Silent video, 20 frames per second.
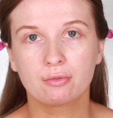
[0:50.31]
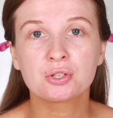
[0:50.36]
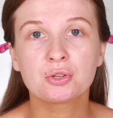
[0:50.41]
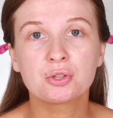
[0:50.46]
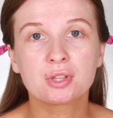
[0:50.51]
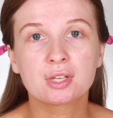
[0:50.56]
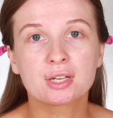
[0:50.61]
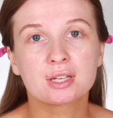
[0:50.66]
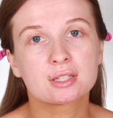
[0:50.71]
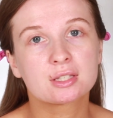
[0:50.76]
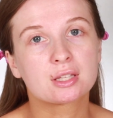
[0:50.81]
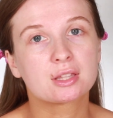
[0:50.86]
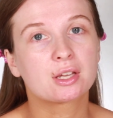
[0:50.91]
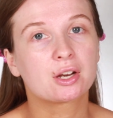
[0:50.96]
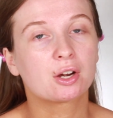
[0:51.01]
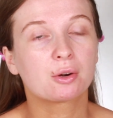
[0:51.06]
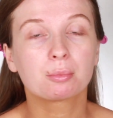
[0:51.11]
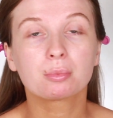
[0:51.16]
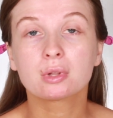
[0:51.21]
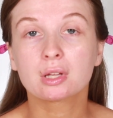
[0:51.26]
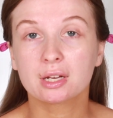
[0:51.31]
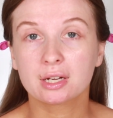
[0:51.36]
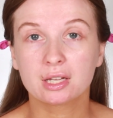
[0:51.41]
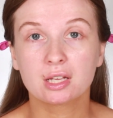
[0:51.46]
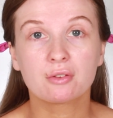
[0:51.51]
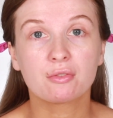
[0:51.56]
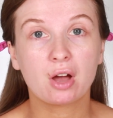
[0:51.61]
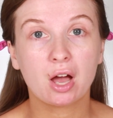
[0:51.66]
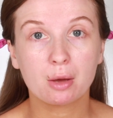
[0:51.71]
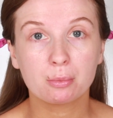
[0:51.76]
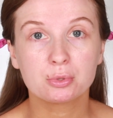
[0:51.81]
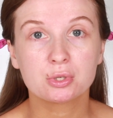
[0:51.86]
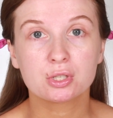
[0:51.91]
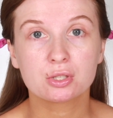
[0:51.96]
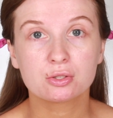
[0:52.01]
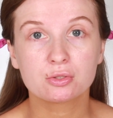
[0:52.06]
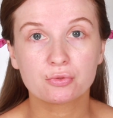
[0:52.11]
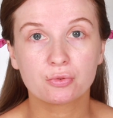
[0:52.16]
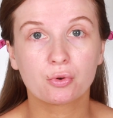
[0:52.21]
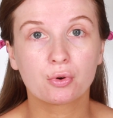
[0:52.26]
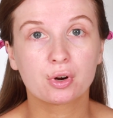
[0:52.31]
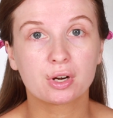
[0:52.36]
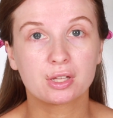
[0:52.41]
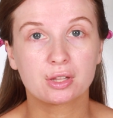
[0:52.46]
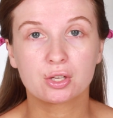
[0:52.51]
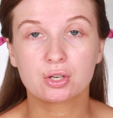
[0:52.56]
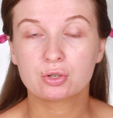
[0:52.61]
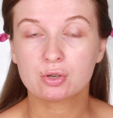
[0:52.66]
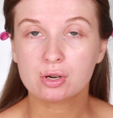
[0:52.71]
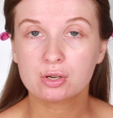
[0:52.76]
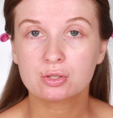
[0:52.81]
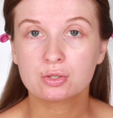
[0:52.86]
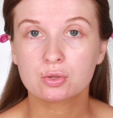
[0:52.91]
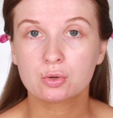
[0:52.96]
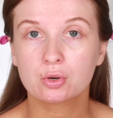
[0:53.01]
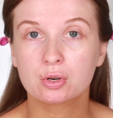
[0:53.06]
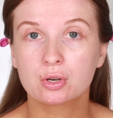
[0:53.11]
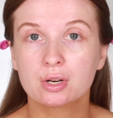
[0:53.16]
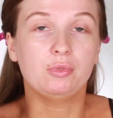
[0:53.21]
Two things that there are plenty of options for in the drugstore.